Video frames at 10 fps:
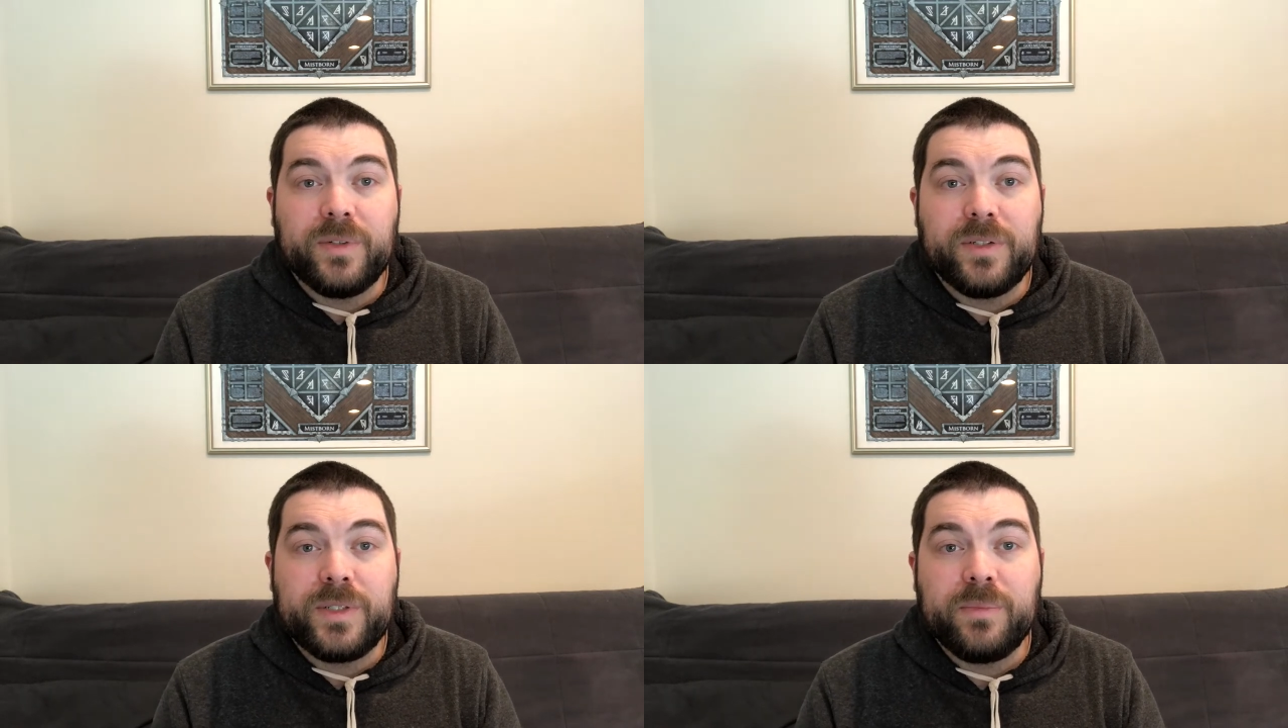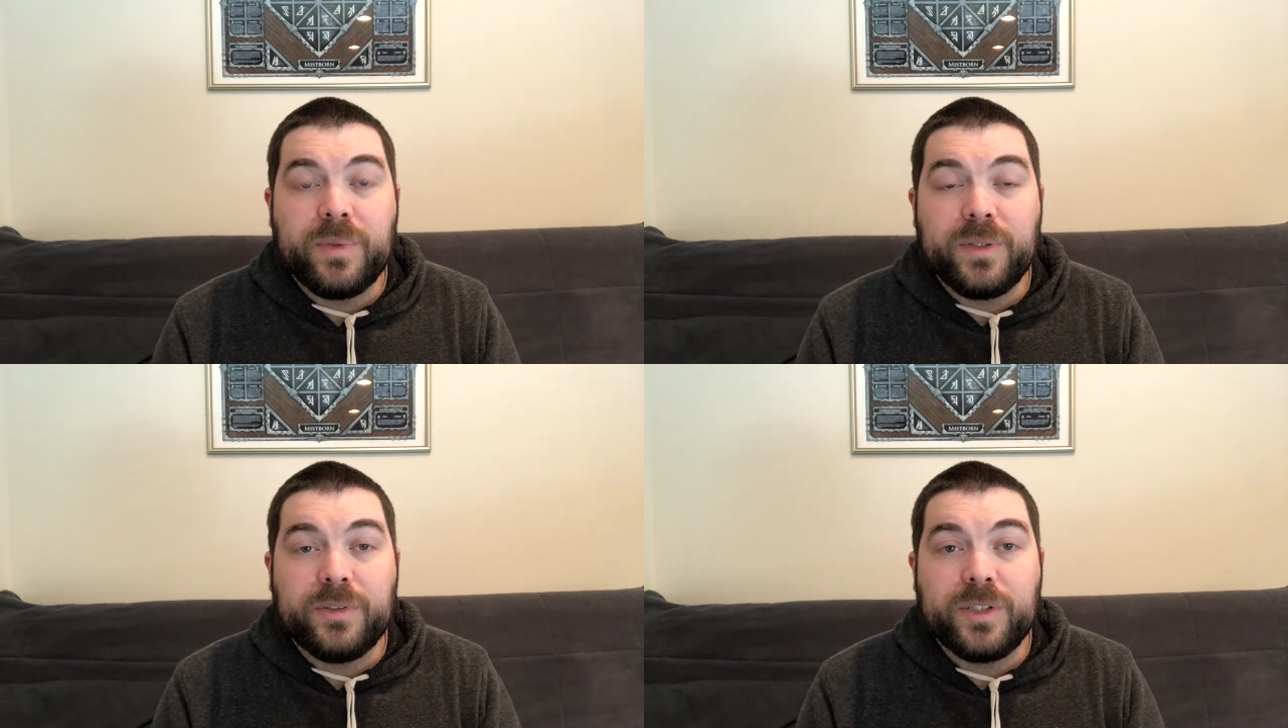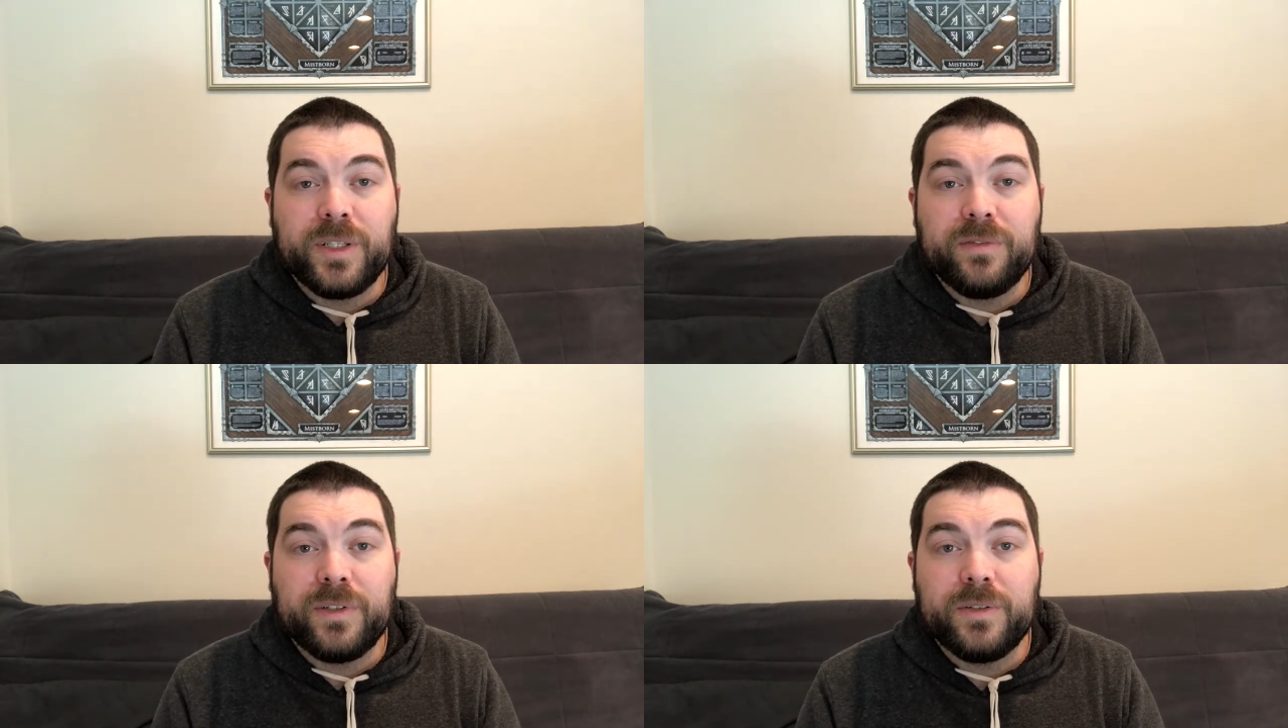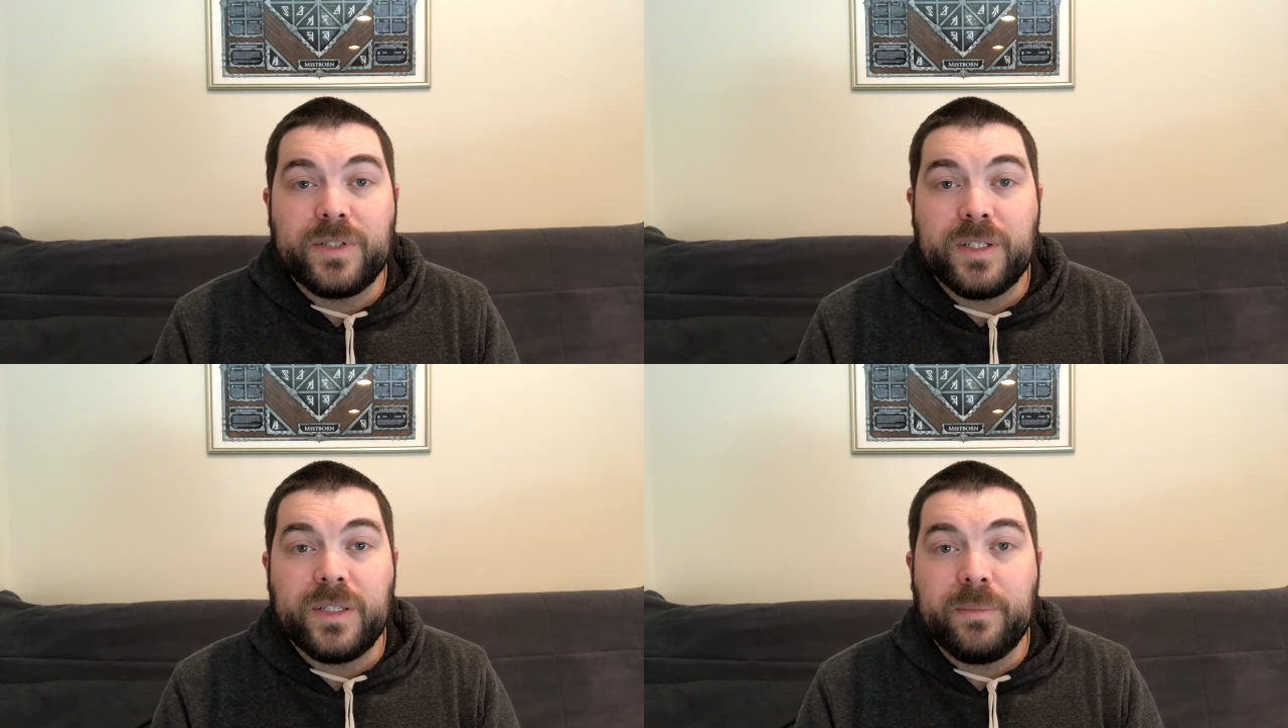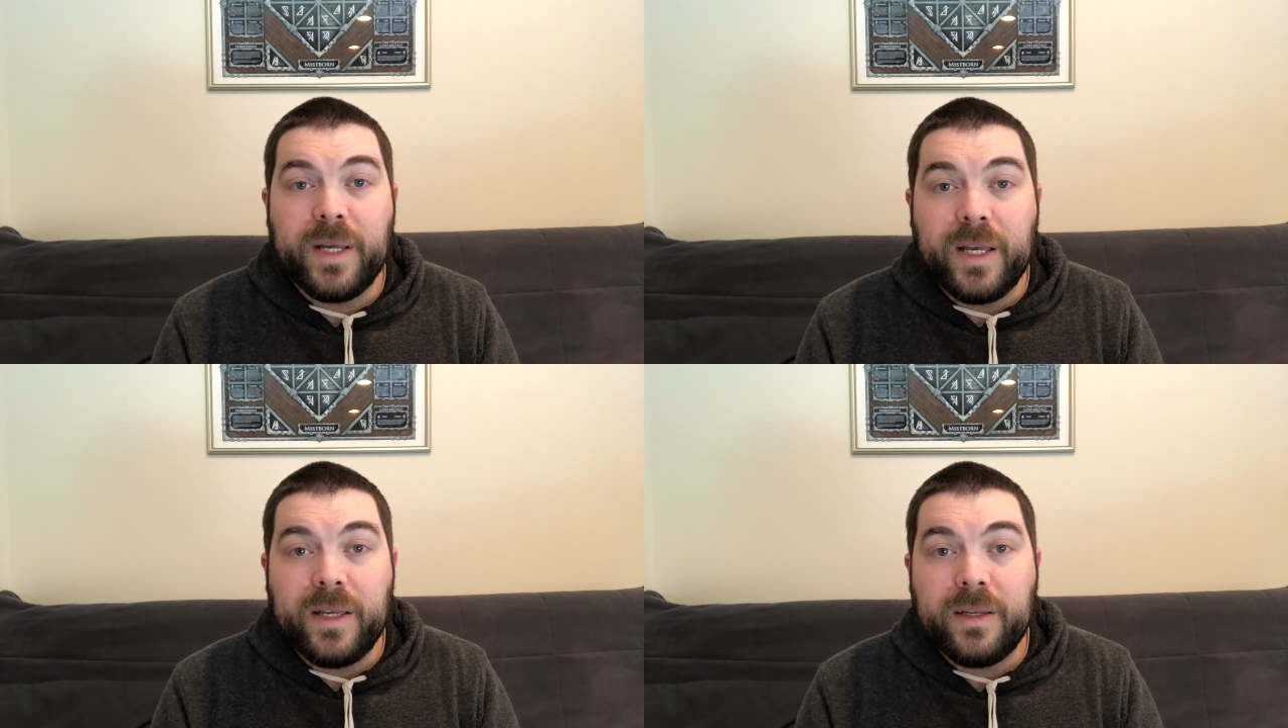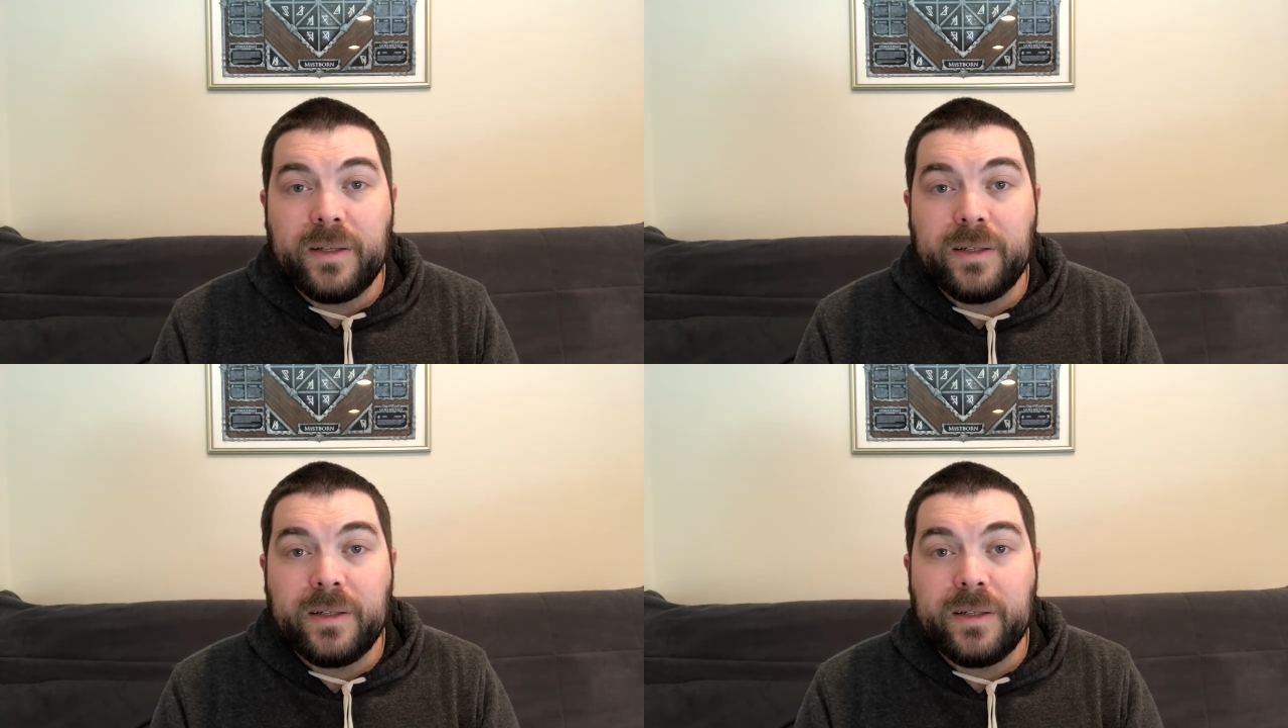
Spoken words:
reducing pollution that flows into the bay.